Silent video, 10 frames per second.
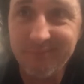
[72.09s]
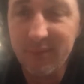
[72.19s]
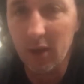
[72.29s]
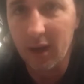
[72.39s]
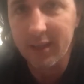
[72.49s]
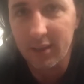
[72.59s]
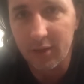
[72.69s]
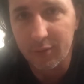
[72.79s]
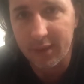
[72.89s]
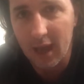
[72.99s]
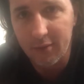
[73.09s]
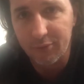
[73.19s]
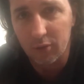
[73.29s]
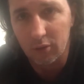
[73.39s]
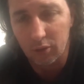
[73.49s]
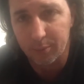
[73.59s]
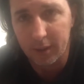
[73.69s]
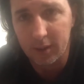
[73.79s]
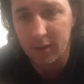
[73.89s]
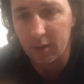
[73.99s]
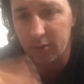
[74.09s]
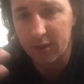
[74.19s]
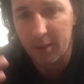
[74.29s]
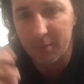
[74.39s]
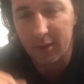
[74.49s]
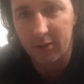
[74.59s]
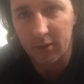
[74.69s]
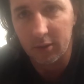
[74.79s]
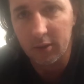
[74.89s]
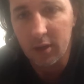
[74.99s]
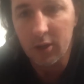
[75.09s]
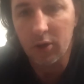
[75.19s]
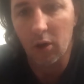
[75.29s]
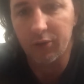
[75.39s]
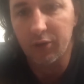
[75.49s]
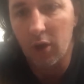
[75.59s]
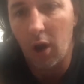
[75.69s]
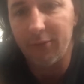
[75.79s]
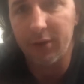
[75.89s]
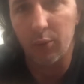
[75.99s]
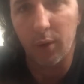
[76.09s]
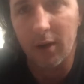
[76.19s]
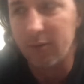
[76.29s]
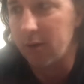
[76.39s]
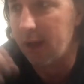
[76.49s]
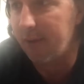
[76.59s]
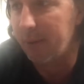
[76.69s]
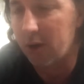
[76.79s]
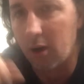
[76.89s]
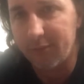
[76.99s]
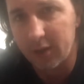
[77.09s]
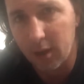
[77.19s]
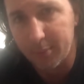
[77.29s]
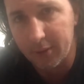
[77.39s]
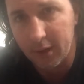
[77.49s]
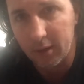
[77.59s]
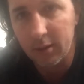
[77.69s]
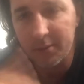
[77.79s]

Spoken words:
you know, I can live with that for a little bit, you know, to get me to Cars and Coffee or whatever and have my coffee cup in there.